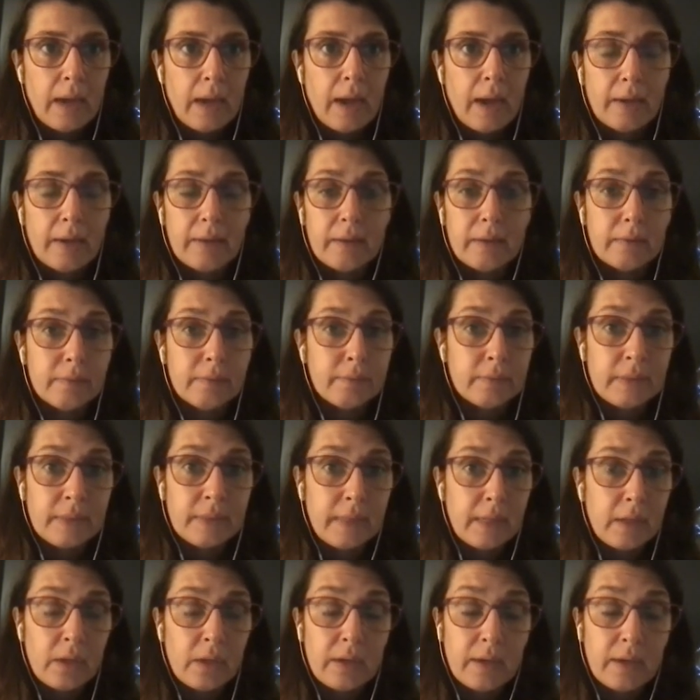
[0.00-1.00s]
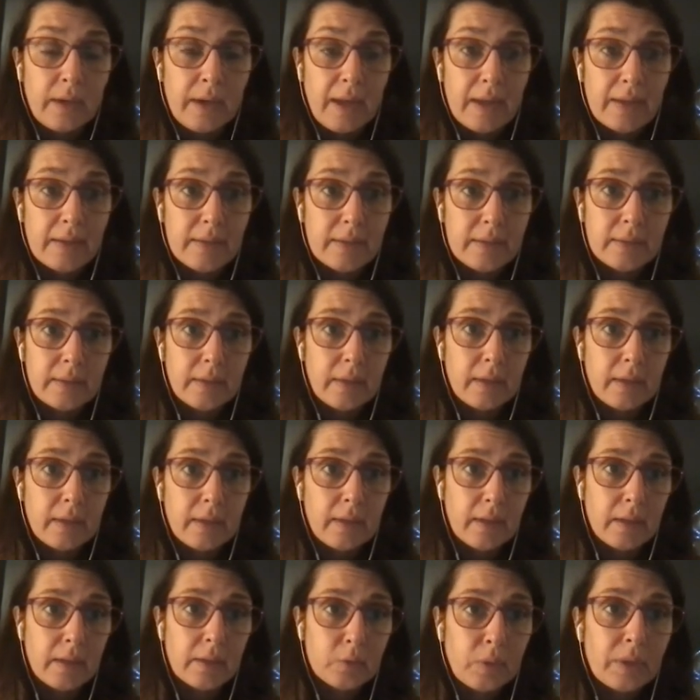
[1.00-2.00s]
In the last
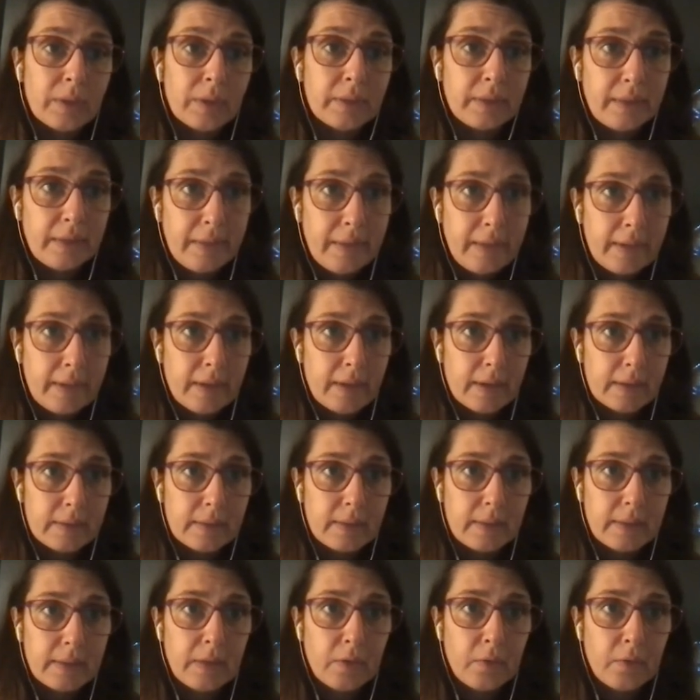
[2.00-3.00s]
20 years, the